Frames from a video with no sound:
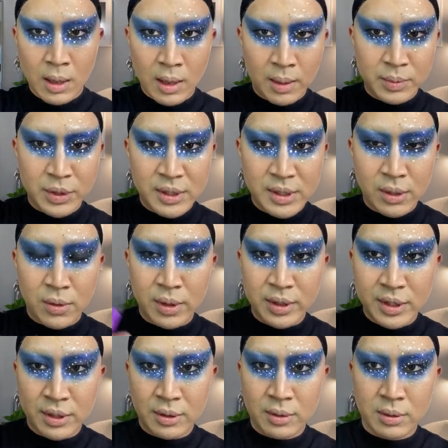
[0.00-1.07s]
I'm just going
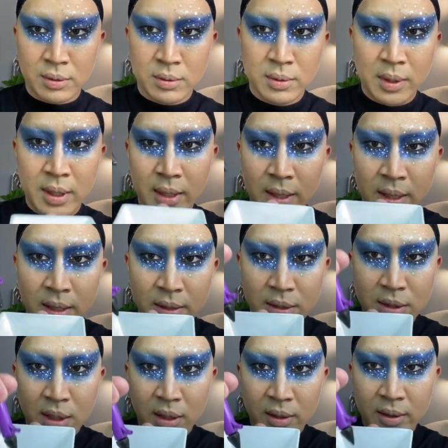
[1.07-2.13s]
to
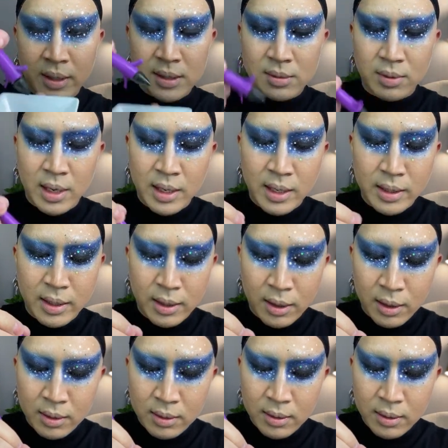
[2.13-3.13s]
dunk this right in here